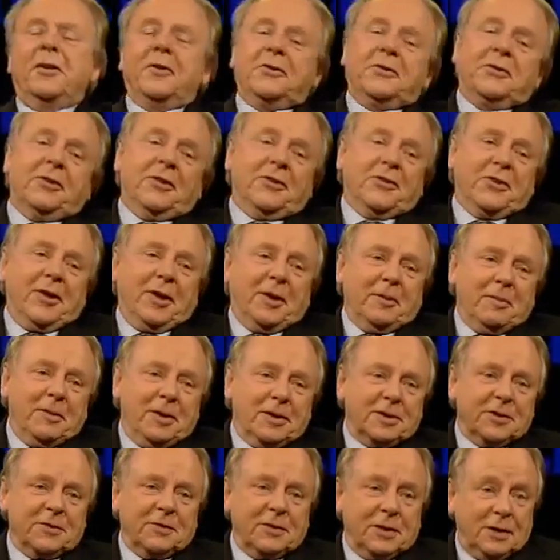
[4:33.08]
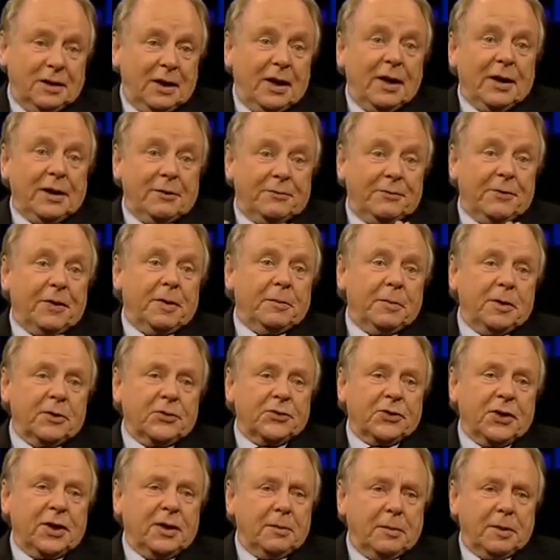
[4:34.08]
It doesn't sound much of a life, I
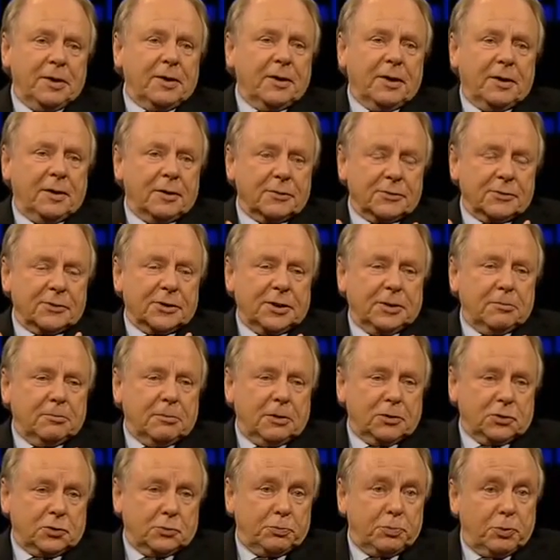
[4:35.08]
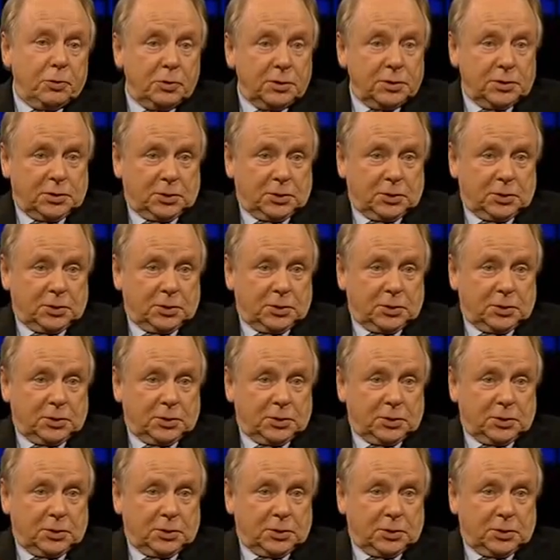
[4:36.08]
must say. I mean, there doesn't seem much